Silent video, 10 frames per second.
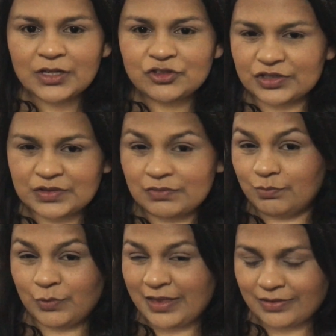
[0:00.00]
just
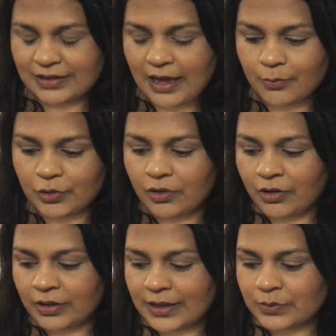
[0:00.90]
without the camera
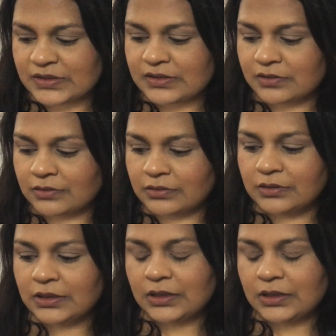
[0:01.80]
on. I was still